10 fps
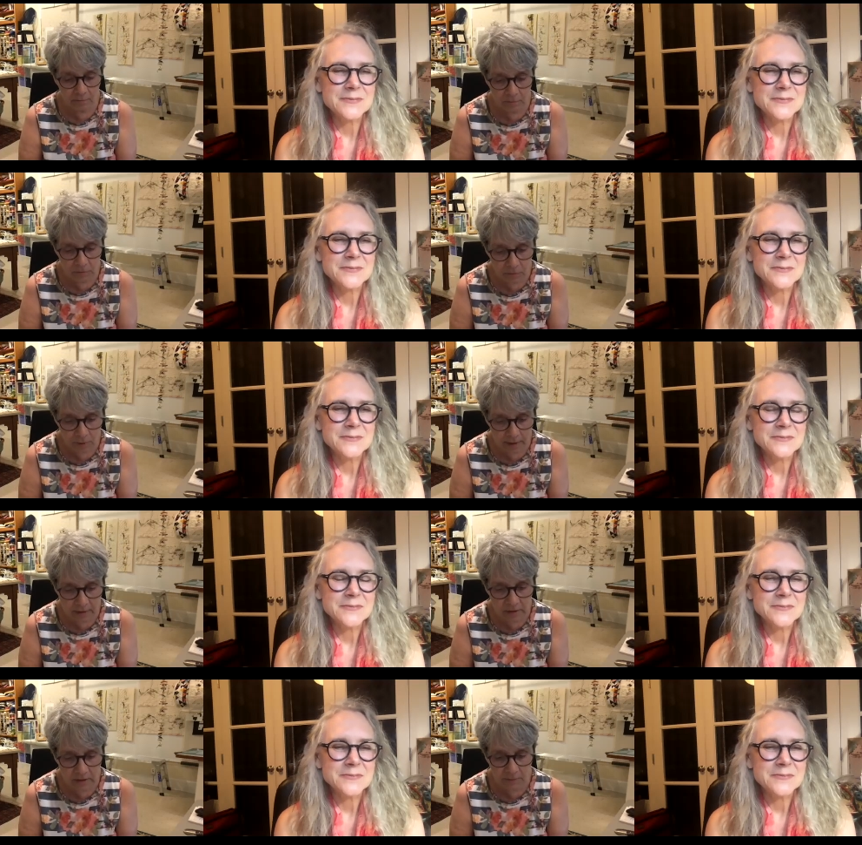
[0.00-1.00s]
Speaker 1: trying
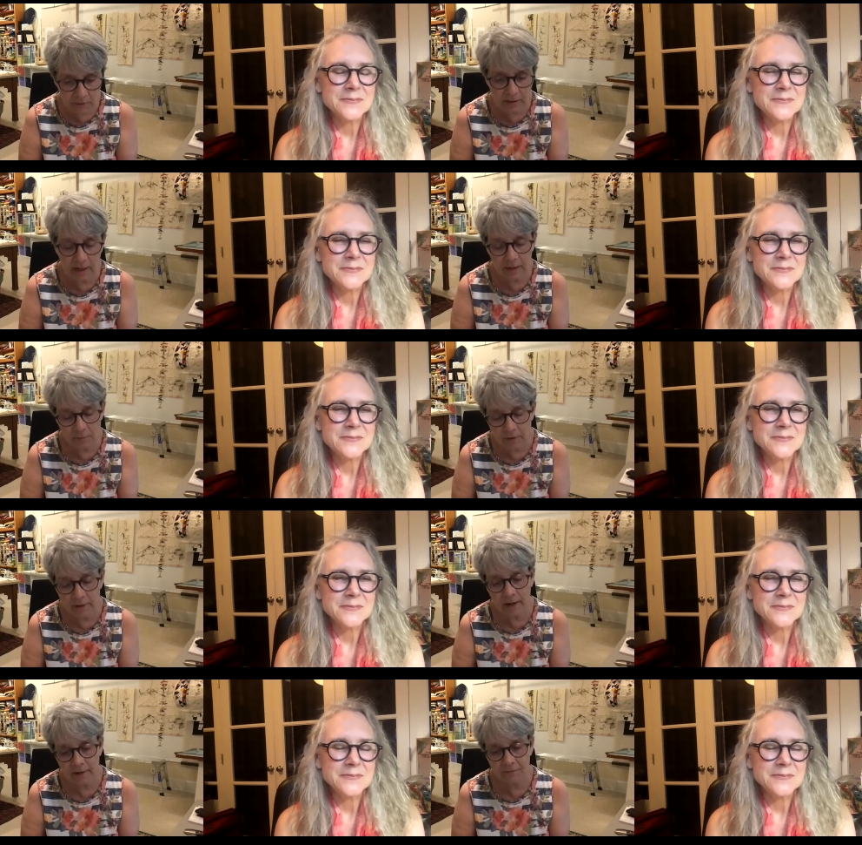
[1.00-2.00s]
to communicate
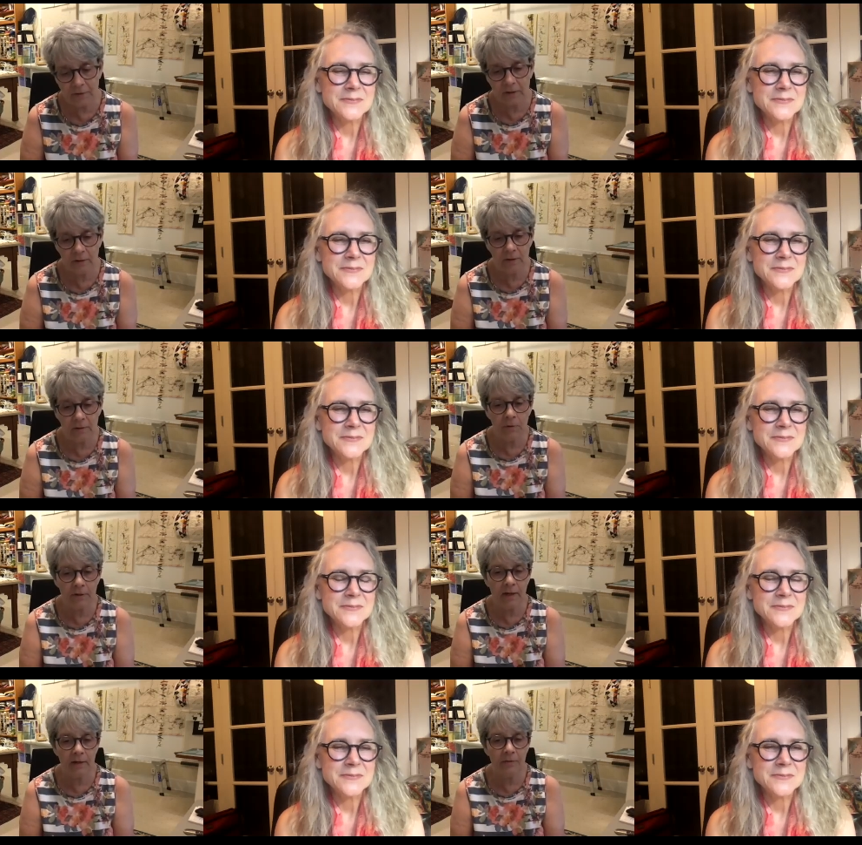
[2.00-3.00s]
what I feel and
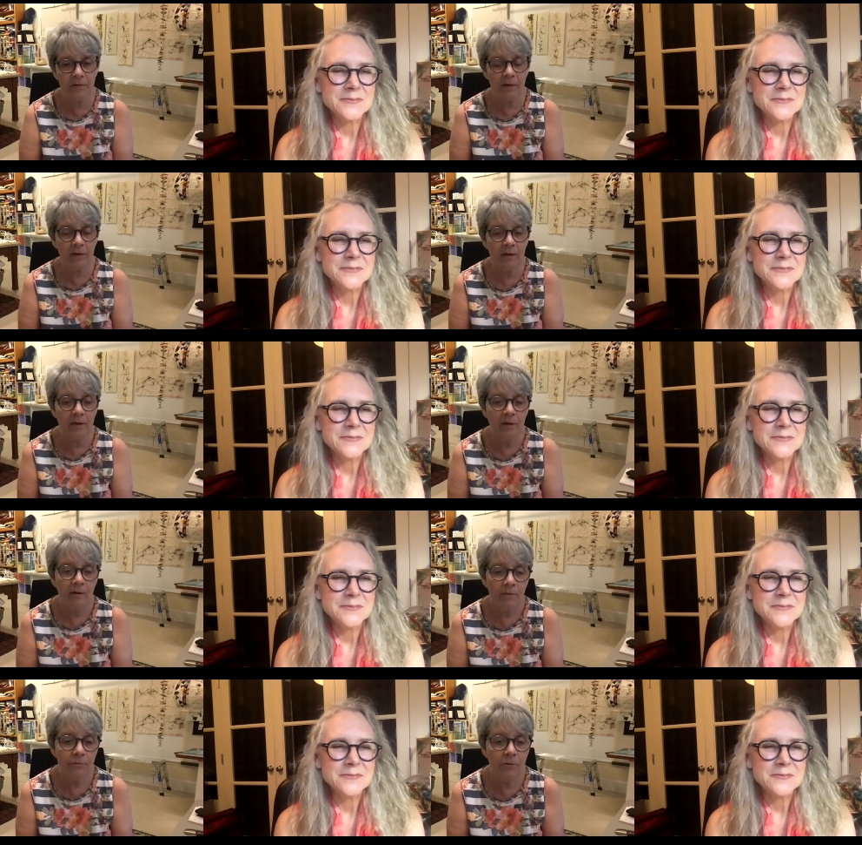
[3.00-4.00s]
what I think
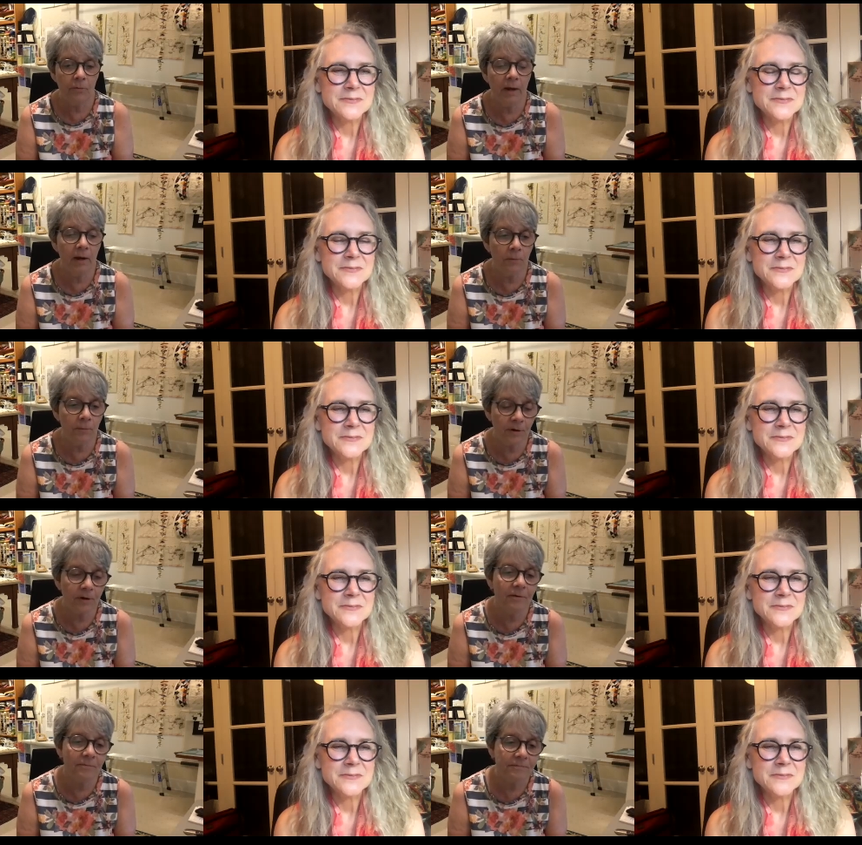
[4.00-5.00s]
through my artwork.
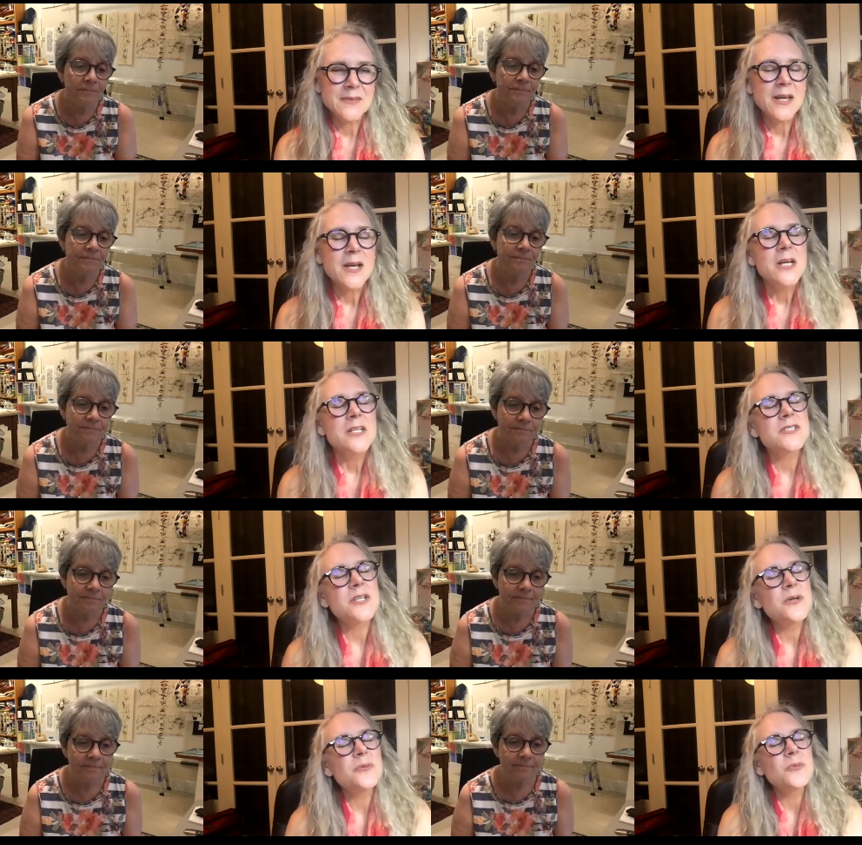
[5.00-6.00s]

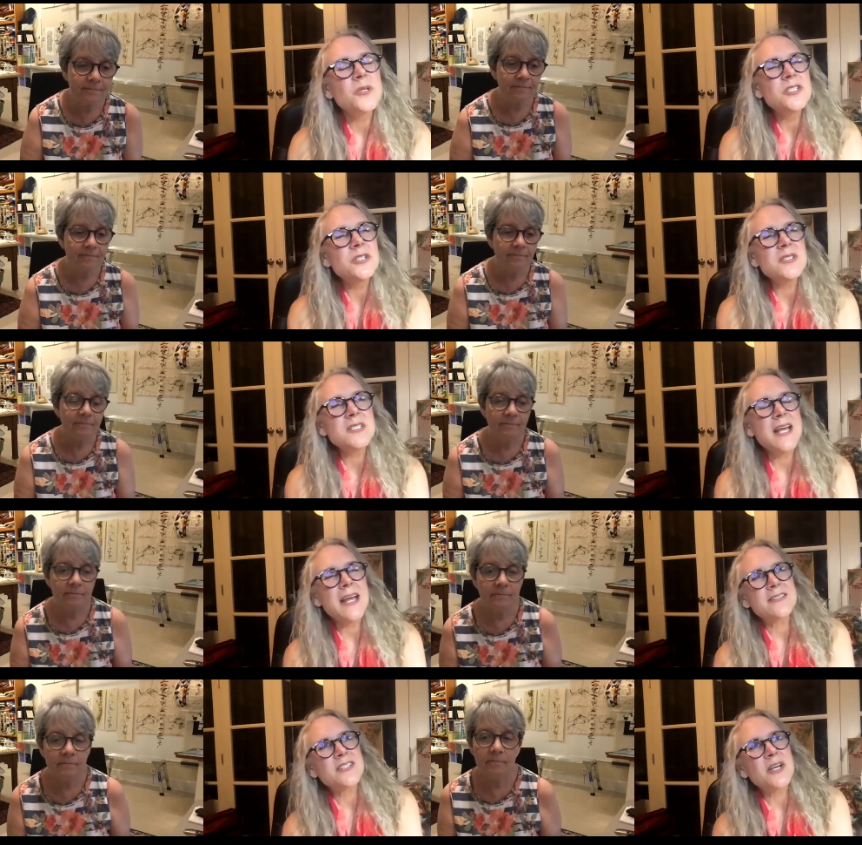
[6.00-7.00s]
Speaker 2: So would you
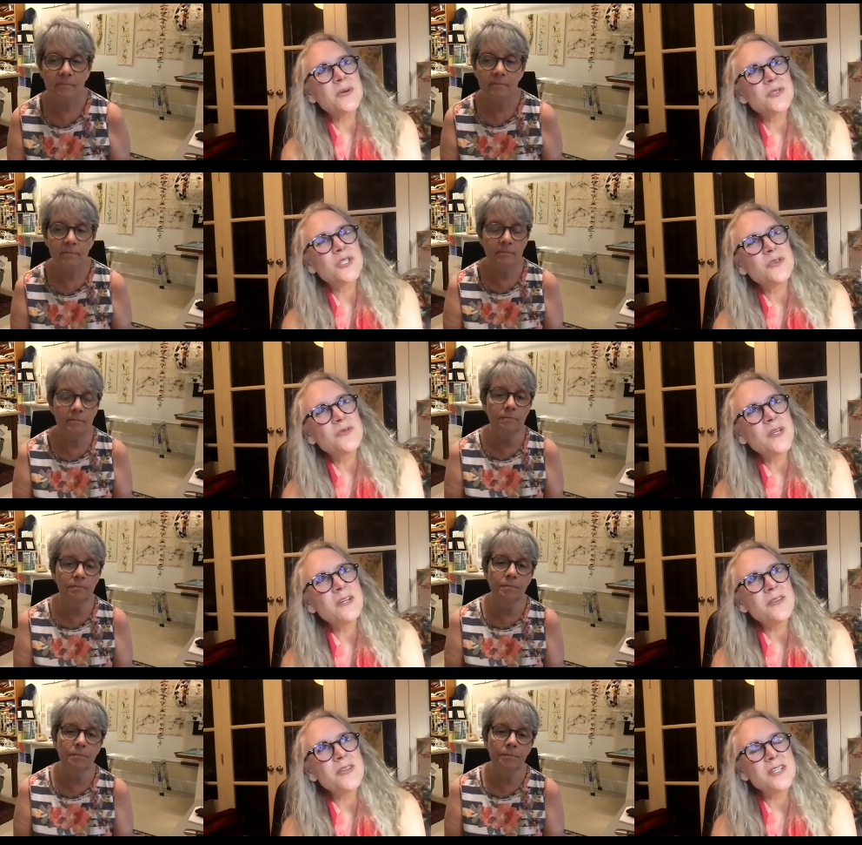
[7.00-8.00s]
say, so do you
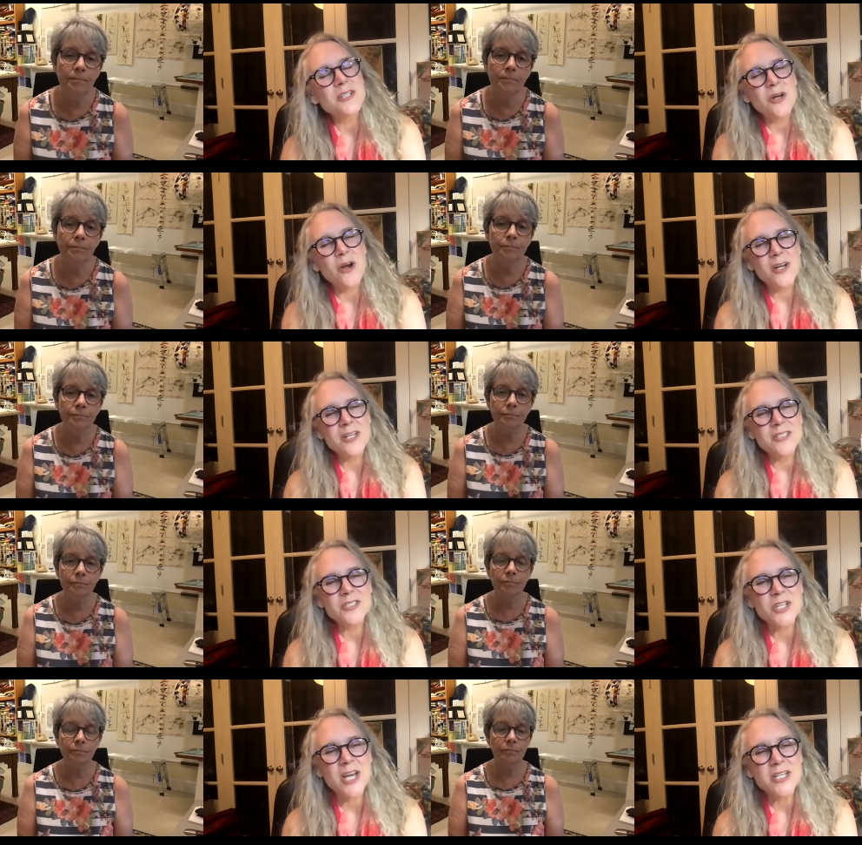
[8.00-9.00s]
feel that your art
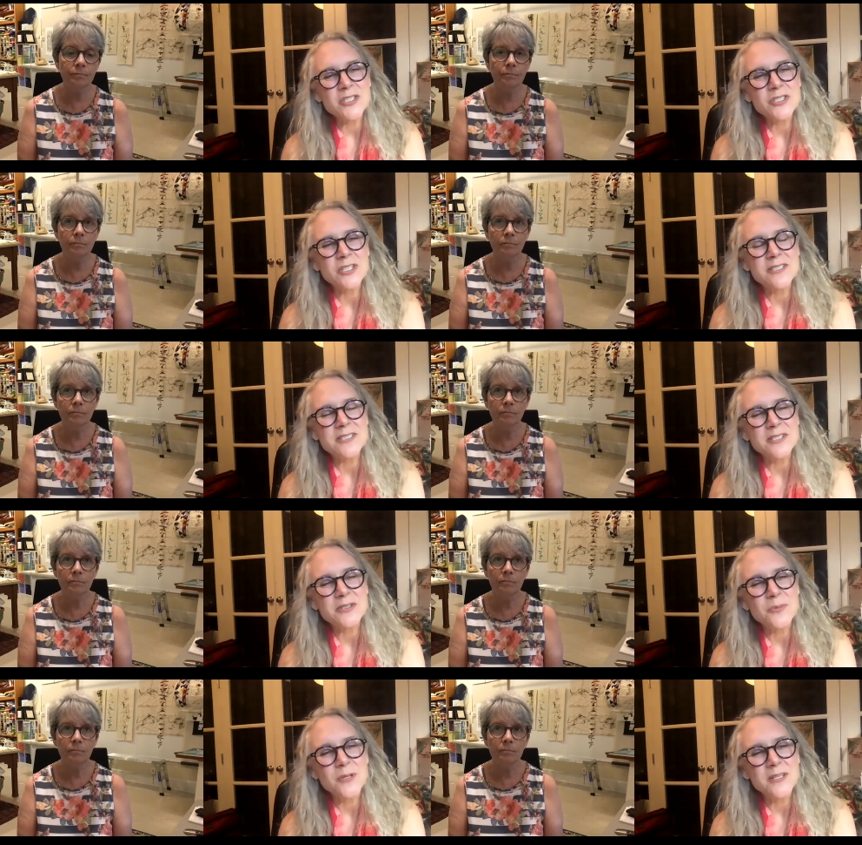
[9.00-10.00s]
has changed
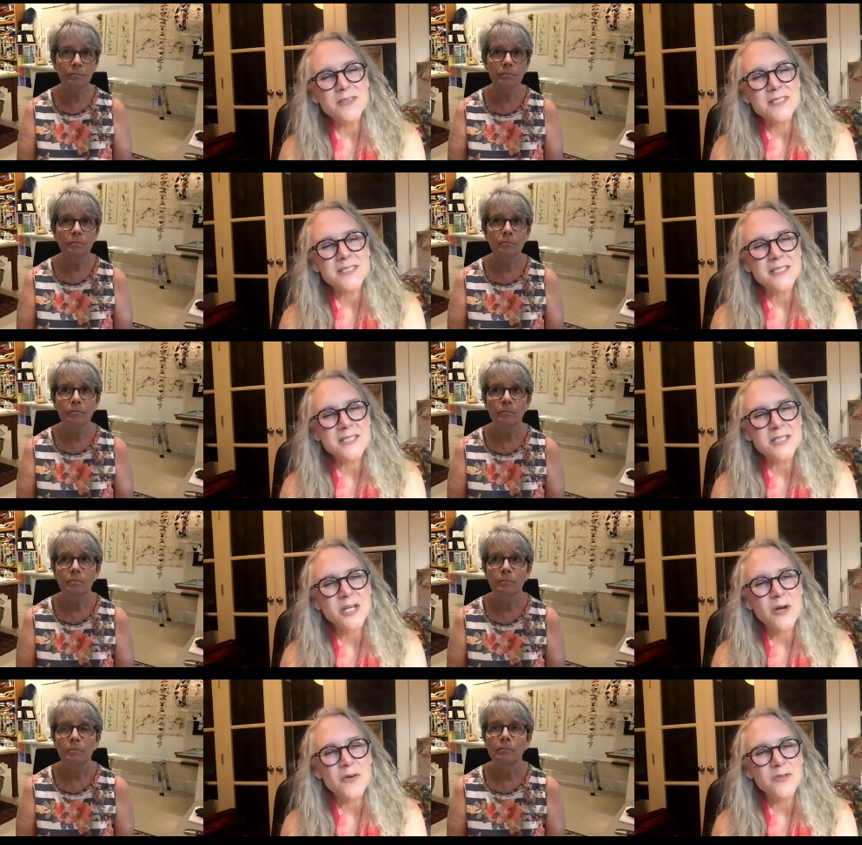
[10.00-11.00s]
considerably since
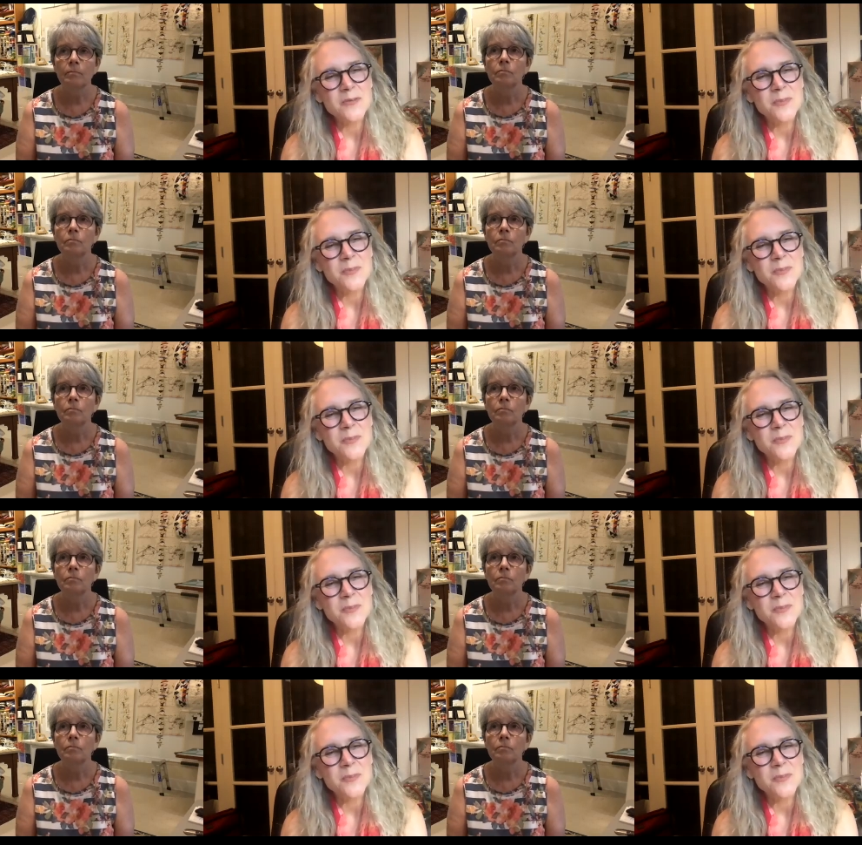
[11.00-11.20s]
COVID